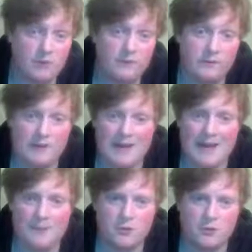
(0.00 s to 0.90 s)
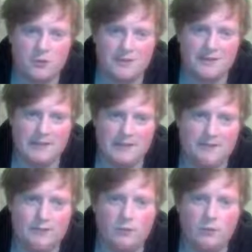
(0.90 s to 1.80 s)
have captured on
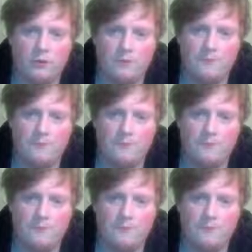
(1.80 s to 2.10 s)
d4.